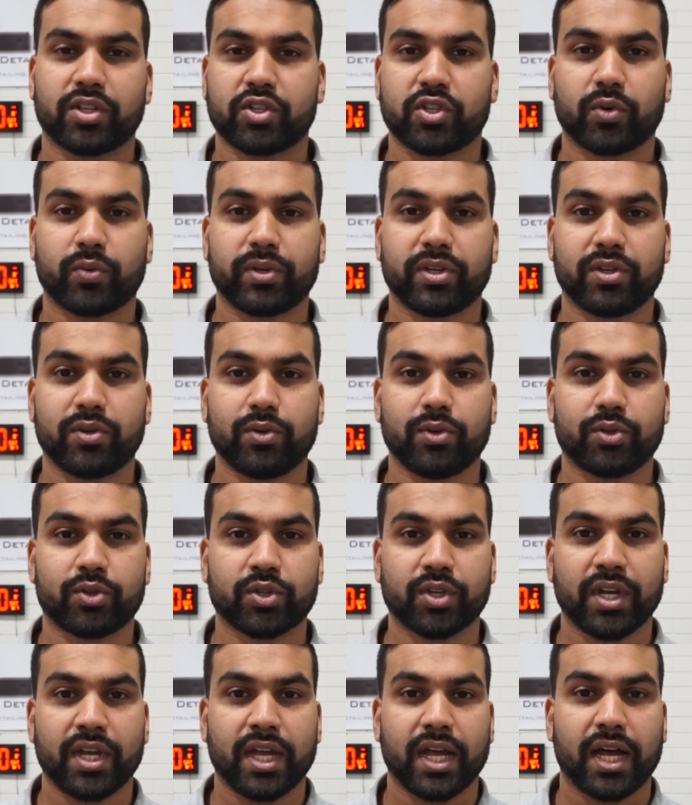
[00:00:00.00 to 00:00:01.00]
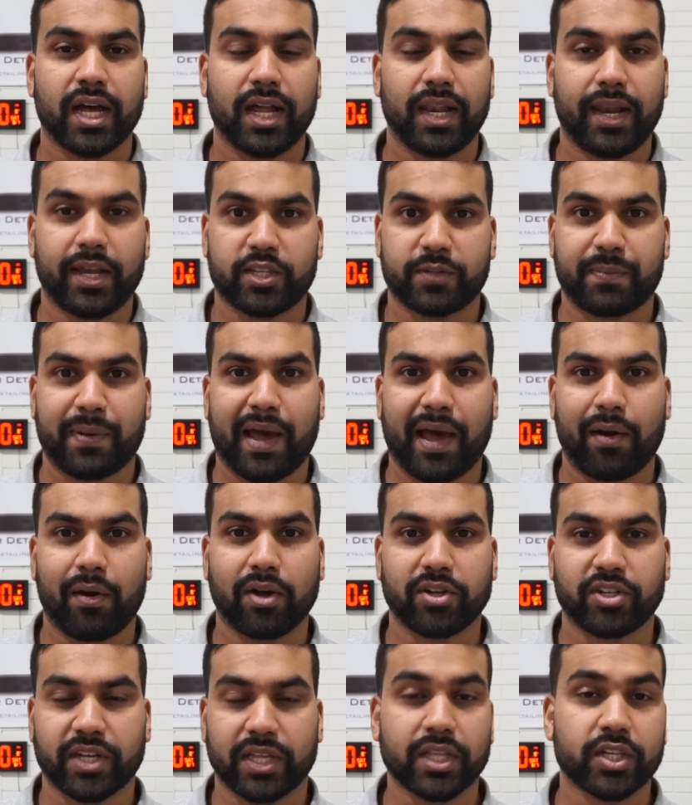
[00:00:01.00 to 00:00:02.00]
so we use less power
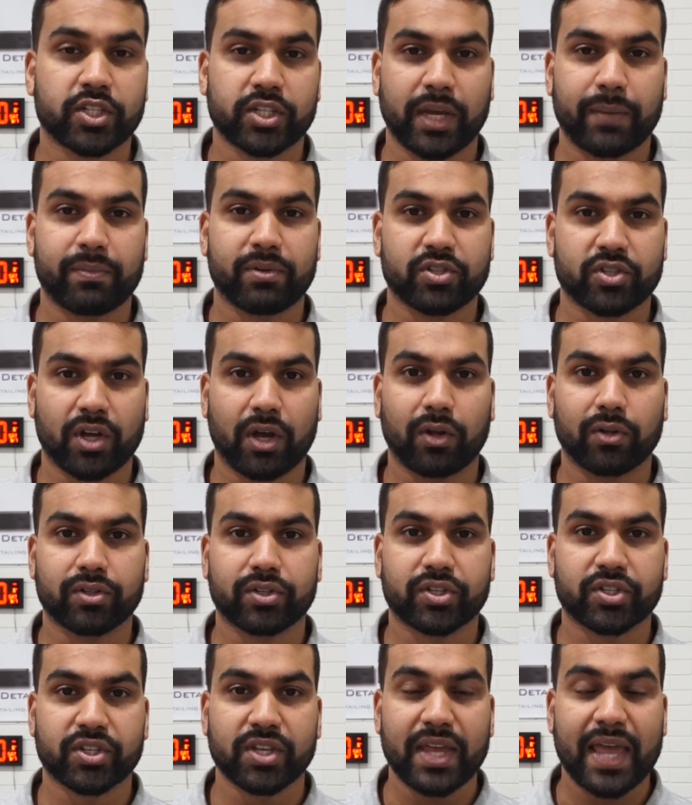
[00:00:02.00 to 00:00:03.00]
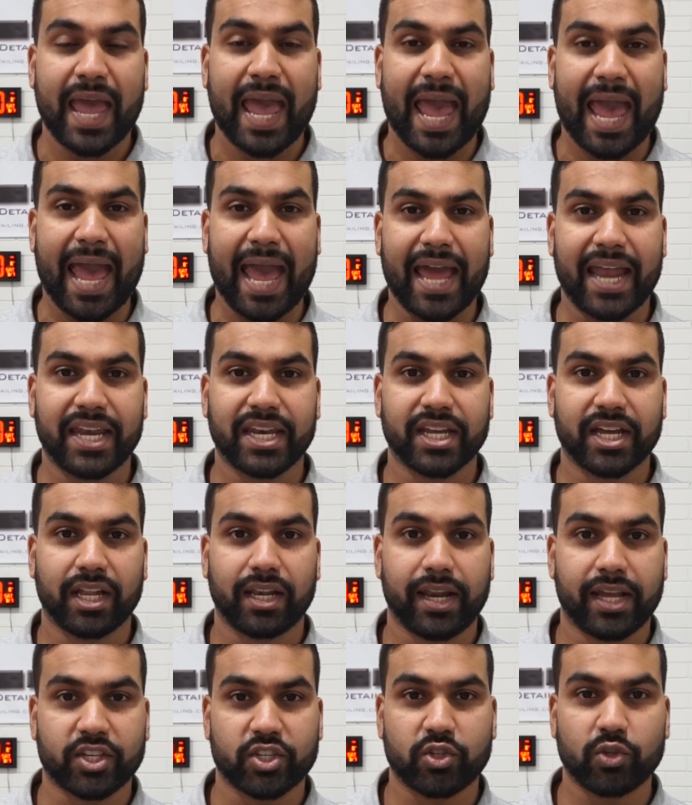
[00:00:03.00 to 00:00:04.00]
to get the same results and
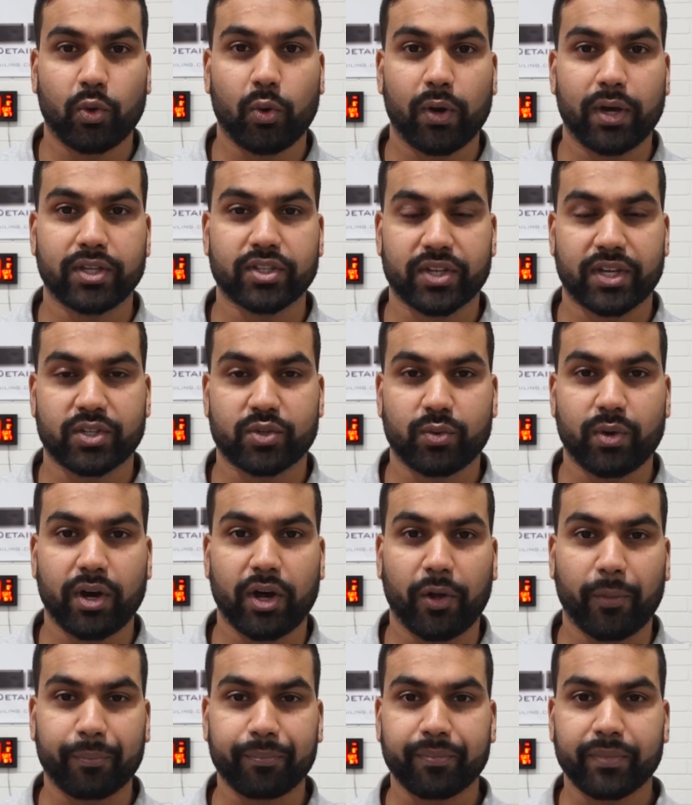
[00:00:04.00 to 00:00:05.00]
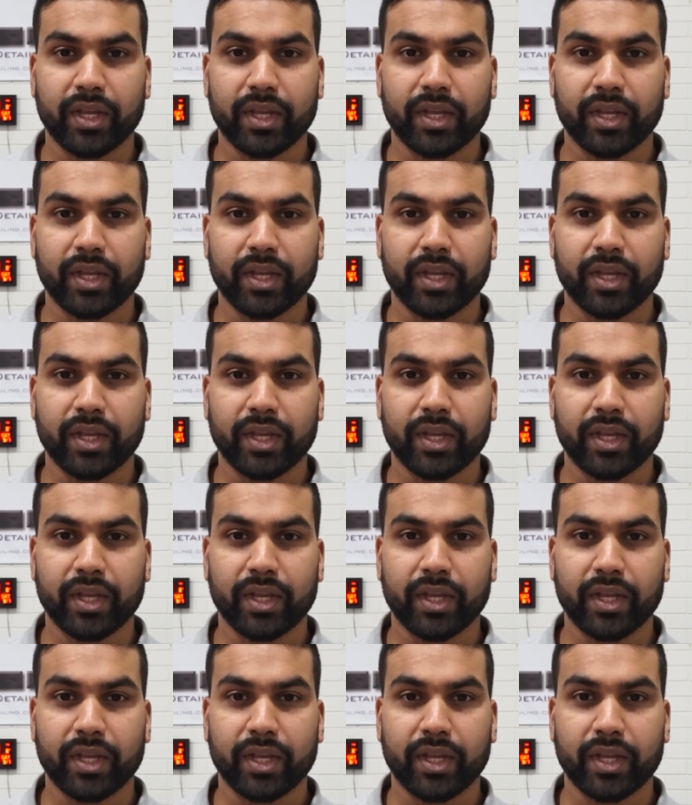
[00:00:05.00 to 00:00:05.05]
less noise as well.